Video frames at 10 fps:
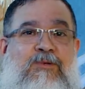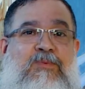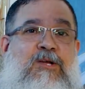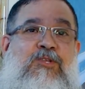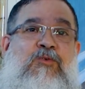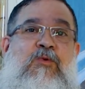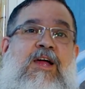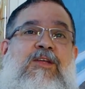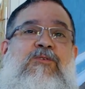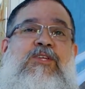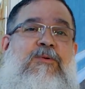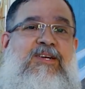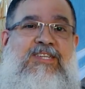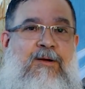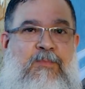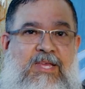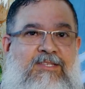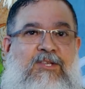because we are universal beings.